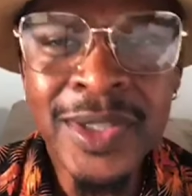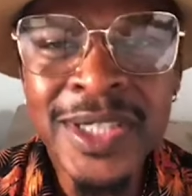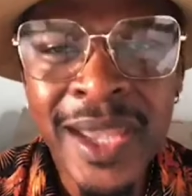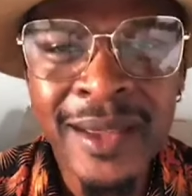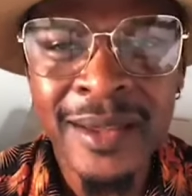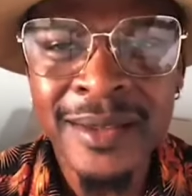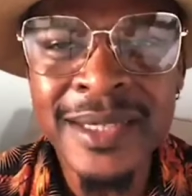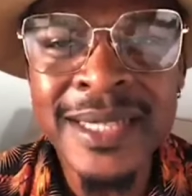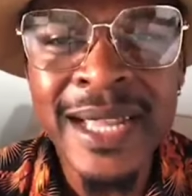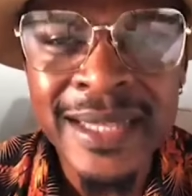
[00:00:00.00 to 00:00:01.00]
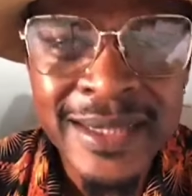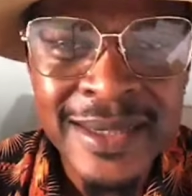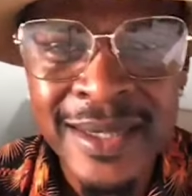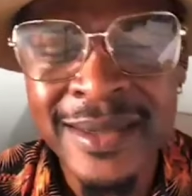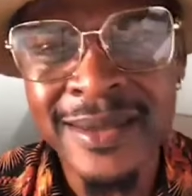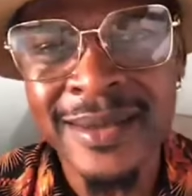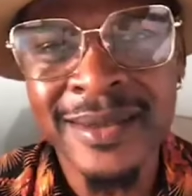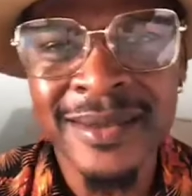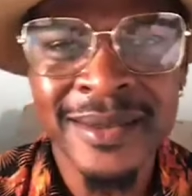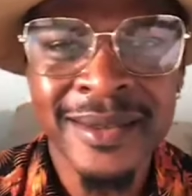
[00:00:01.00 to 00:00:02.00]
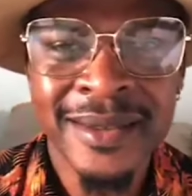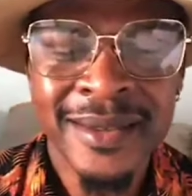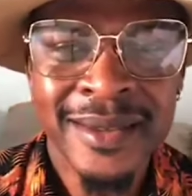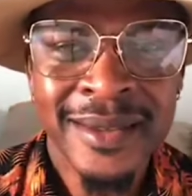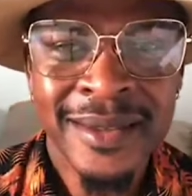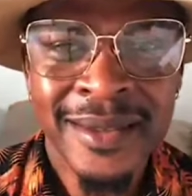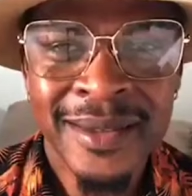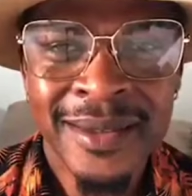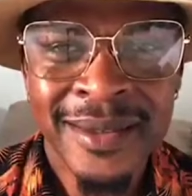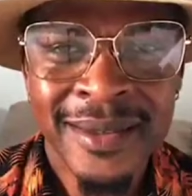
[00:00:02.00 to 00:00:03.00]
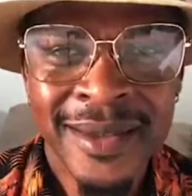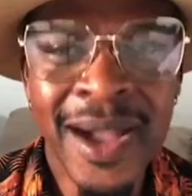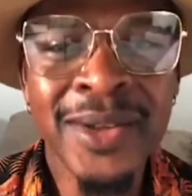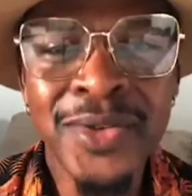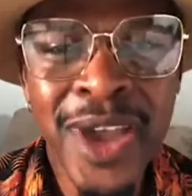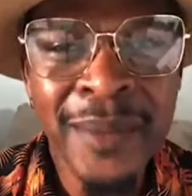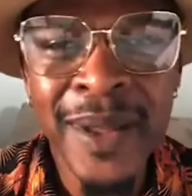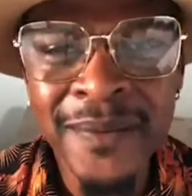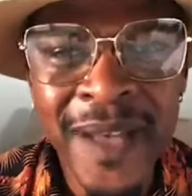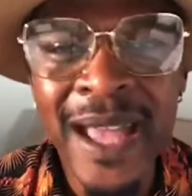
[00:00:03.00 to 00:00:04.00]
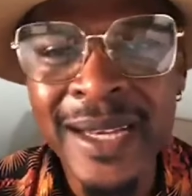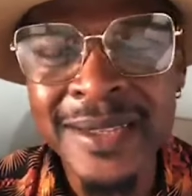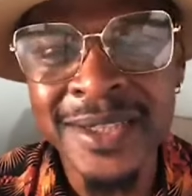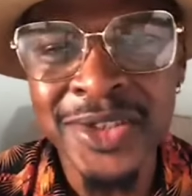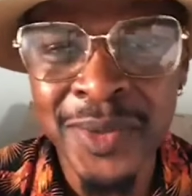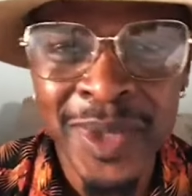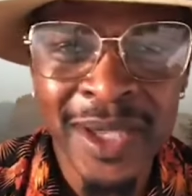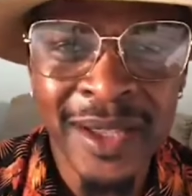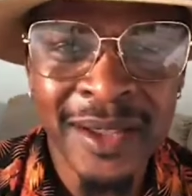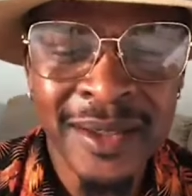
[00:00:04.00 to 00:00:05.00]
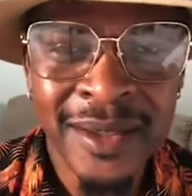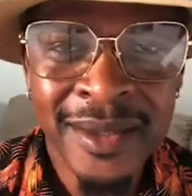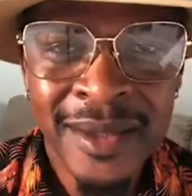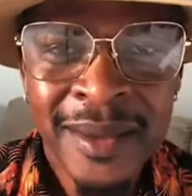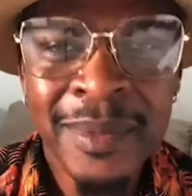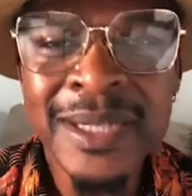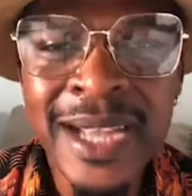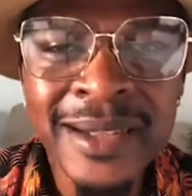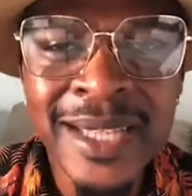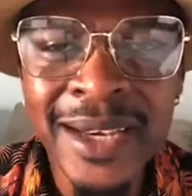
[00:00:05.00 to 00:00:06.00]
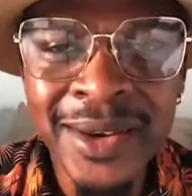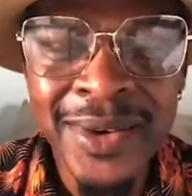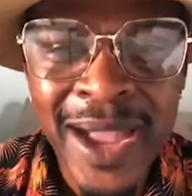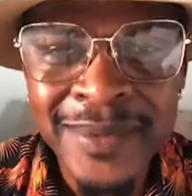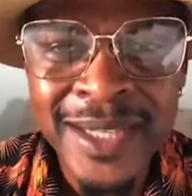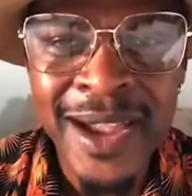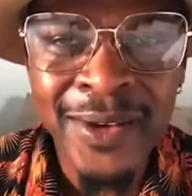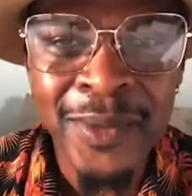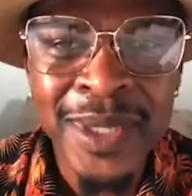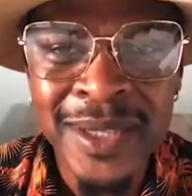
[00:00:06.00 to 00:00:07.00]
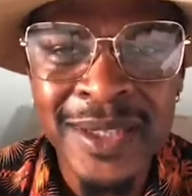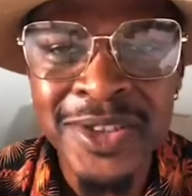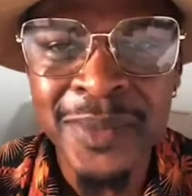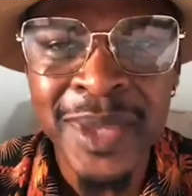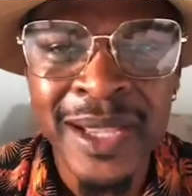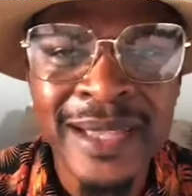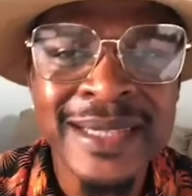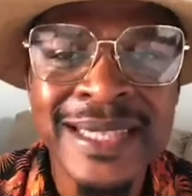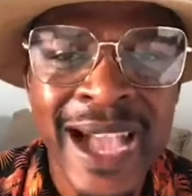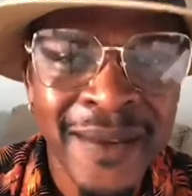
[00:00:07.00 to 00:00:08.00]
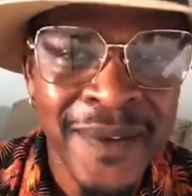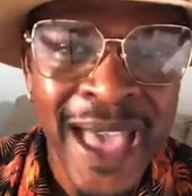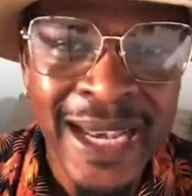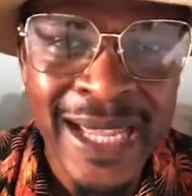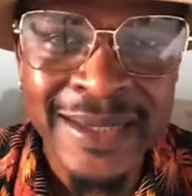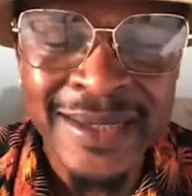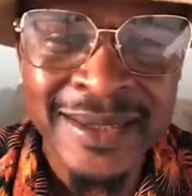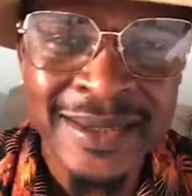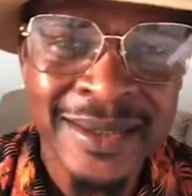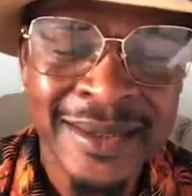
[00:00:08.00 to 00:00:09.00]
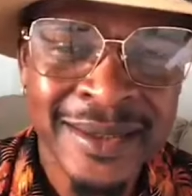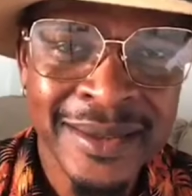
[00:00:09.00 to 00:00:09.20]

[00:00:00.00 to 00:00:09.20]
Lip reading: Go check the statistics on crime and violence in Jamaica. Majority of the crimes that are committed in Jamaica is gang violence.